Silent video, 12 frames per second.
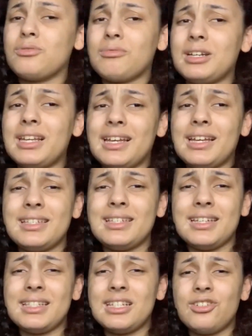It was really
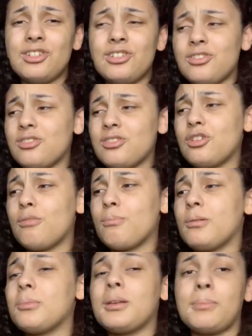easy. It's literally just 2
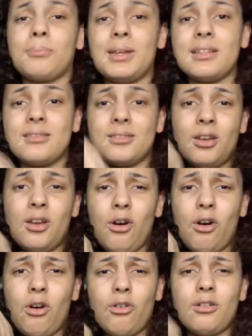bobby pins
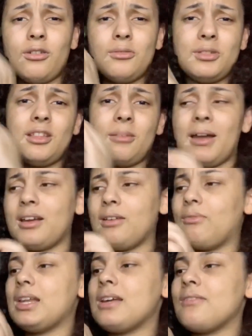hot glued to the back
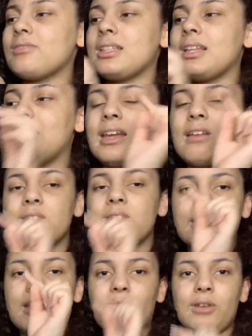of leaves, and the leaves are
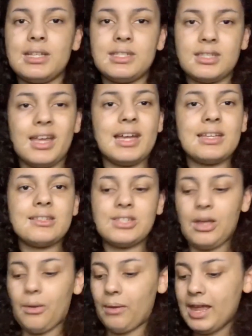different in size,
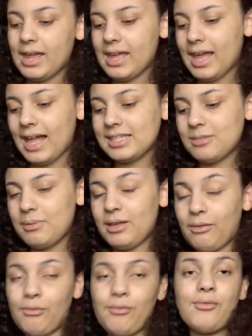so it adds a
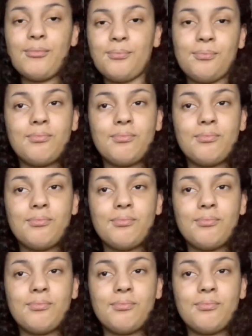bit of